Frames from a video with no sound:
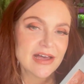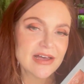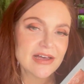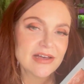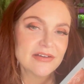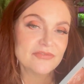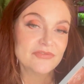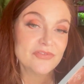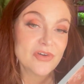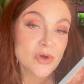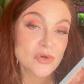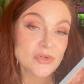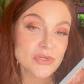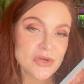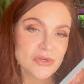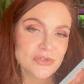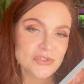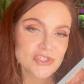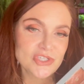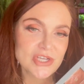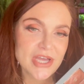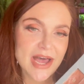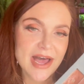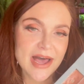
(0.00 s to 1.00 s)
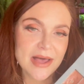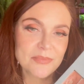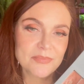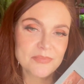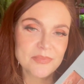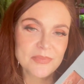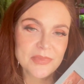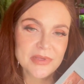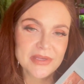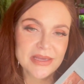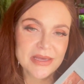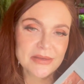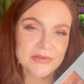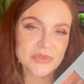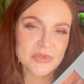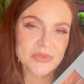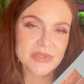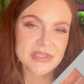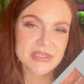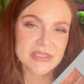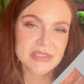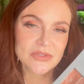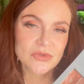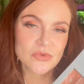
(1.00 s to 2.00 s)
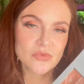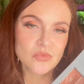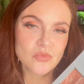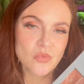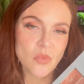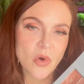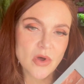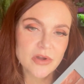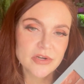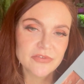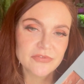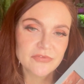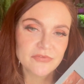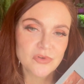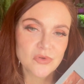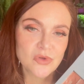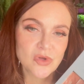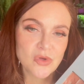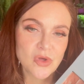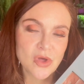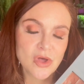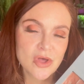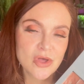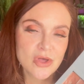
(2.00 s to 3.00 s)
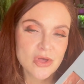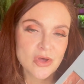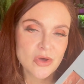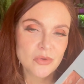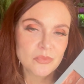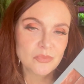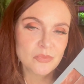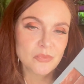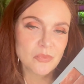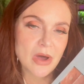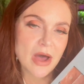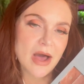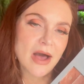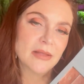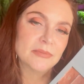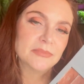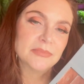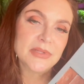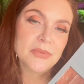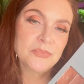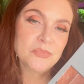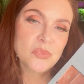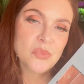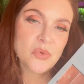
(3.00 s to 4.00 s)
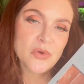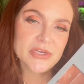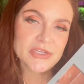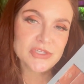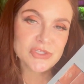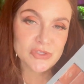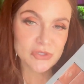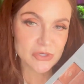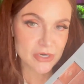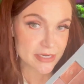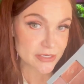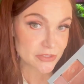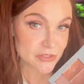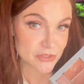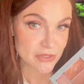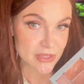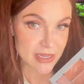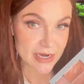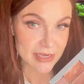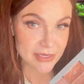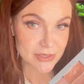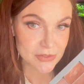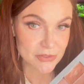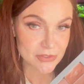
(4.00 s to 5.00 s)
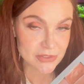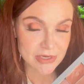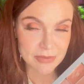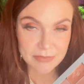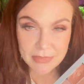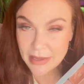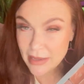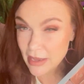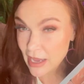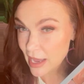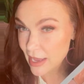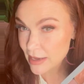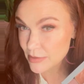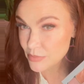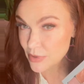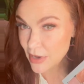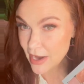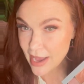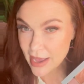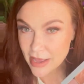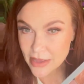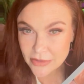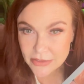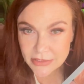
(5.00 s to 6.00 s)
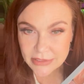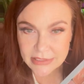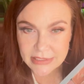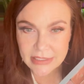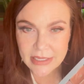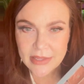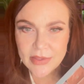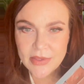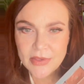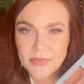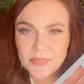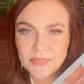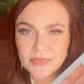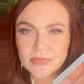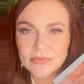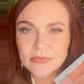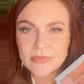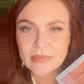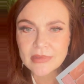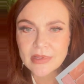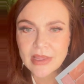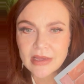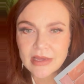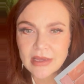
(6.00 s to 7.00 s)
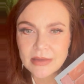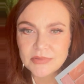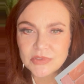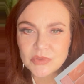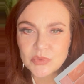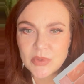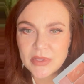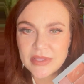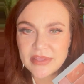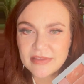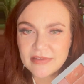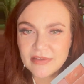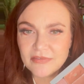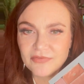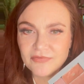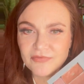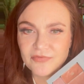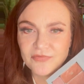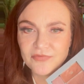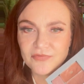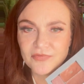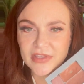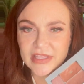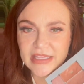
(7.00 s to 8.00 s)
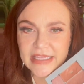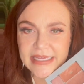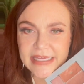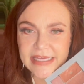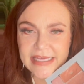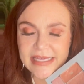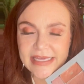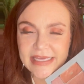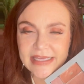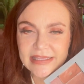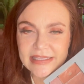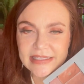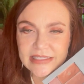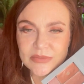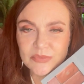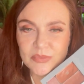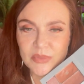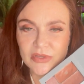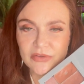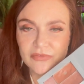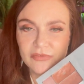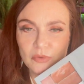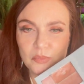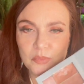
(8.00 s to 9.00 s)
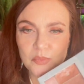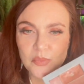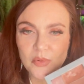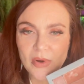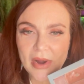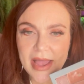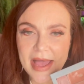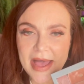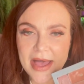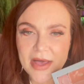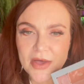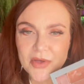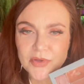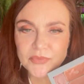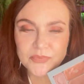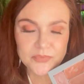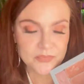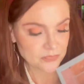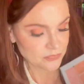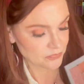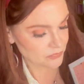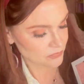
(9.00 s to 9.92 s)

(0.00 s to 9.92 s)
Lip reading: Photoshop. It comes with this wonderful lip moisturizer that I used on my eyebrows. It comes with Philly, this beautiful brown.